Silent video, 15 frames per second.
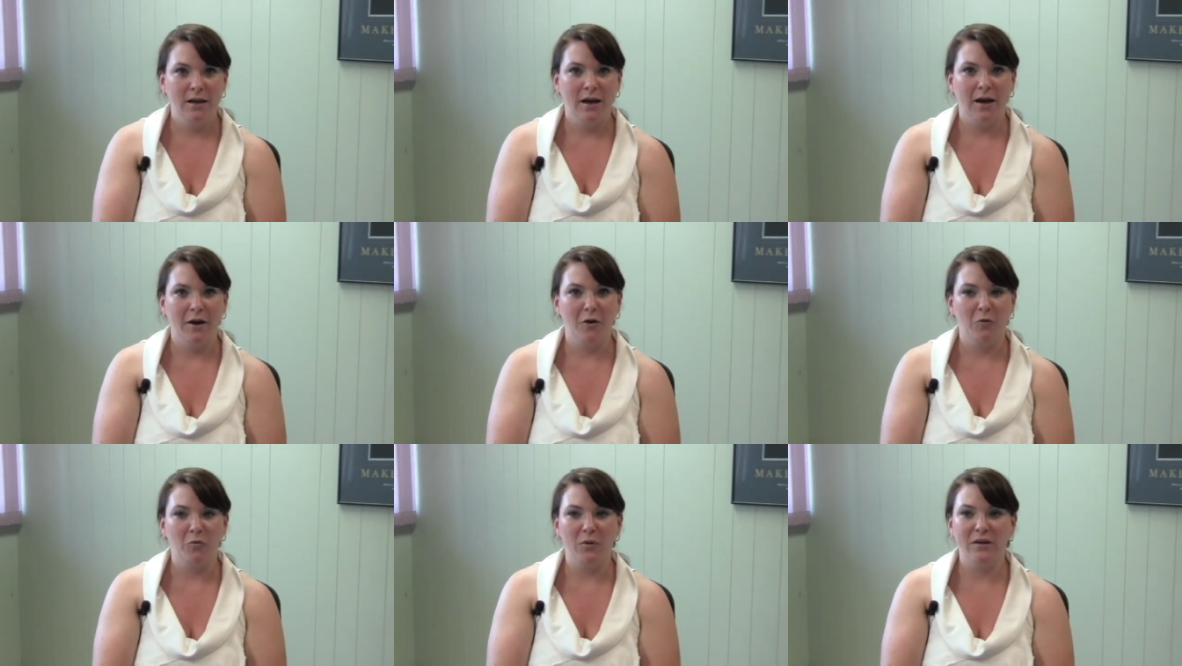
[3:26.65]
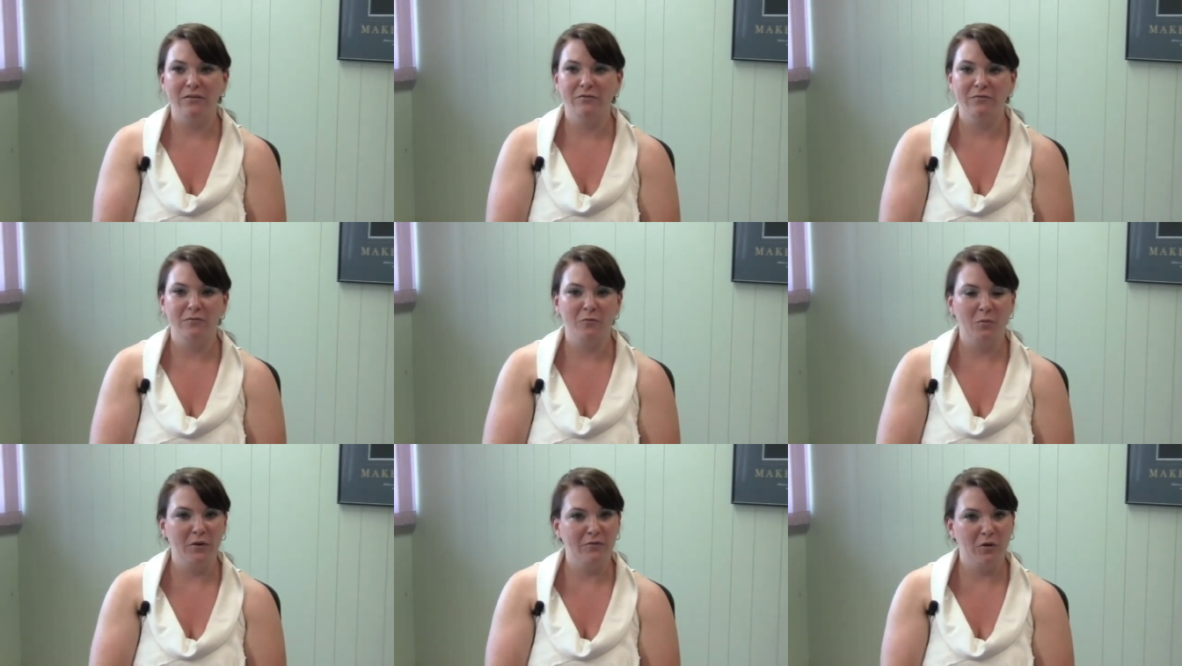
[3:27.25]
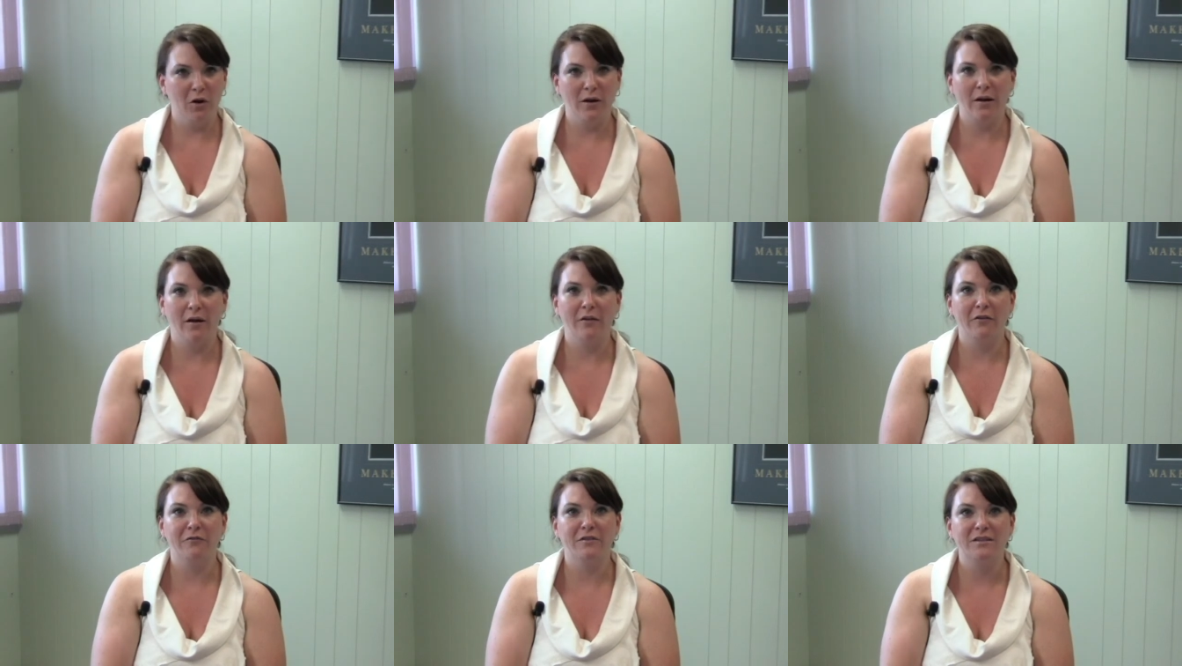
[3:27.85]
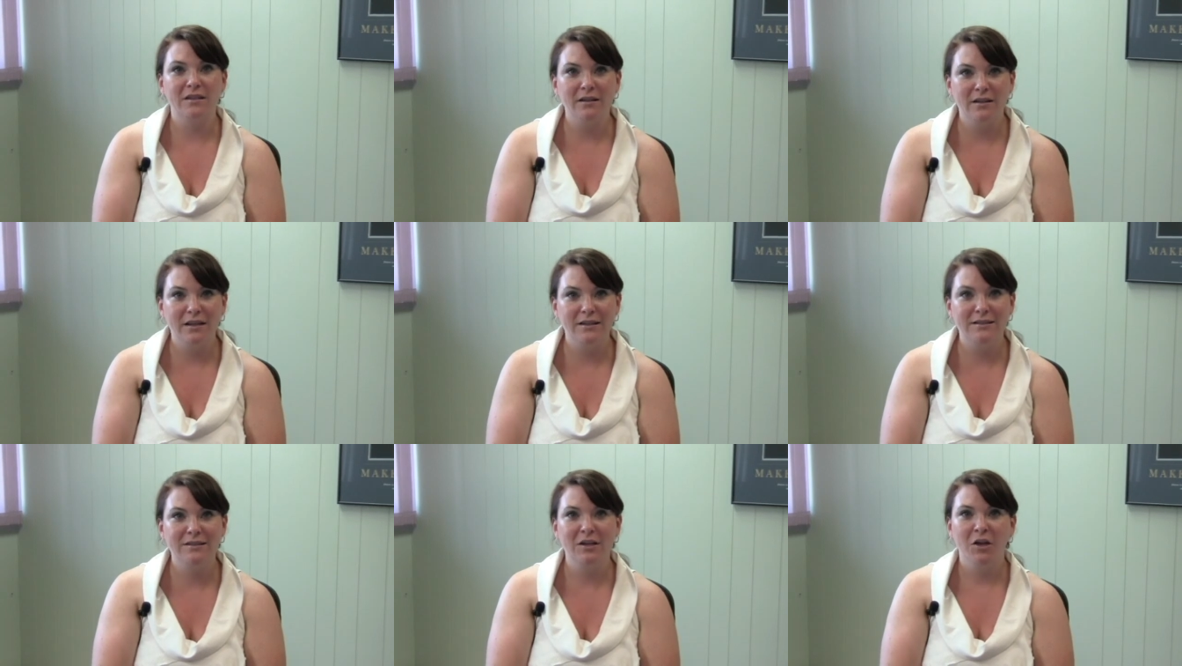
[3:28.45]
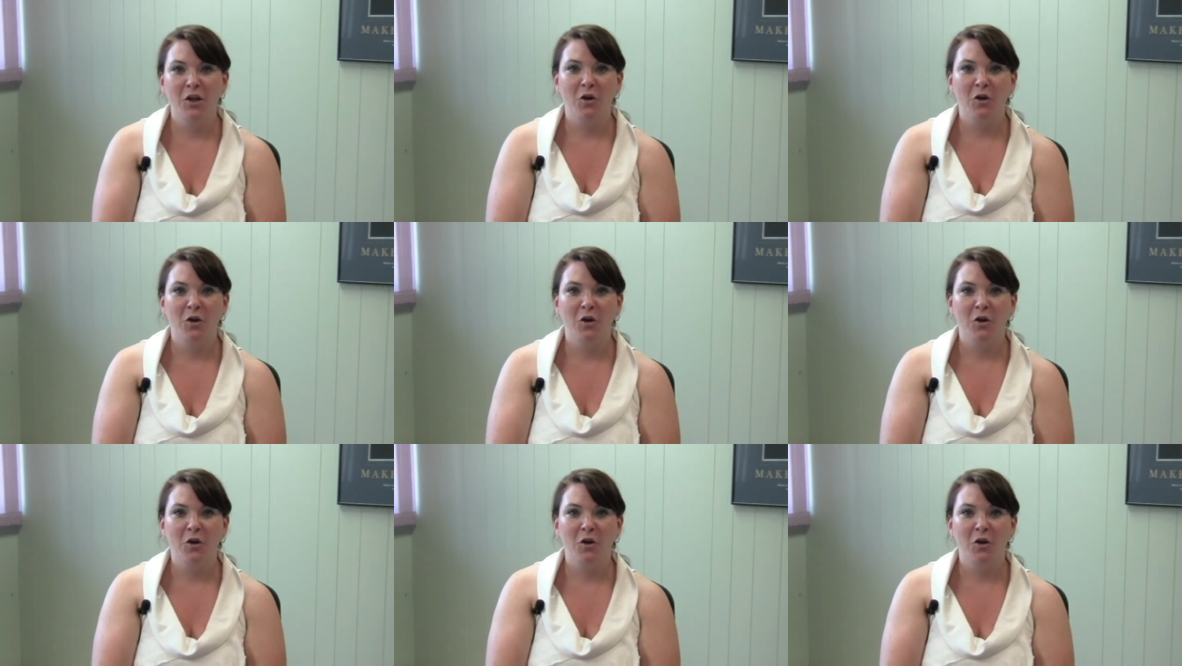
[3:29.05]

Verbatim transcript: Uh, we've we've gone to other facilities,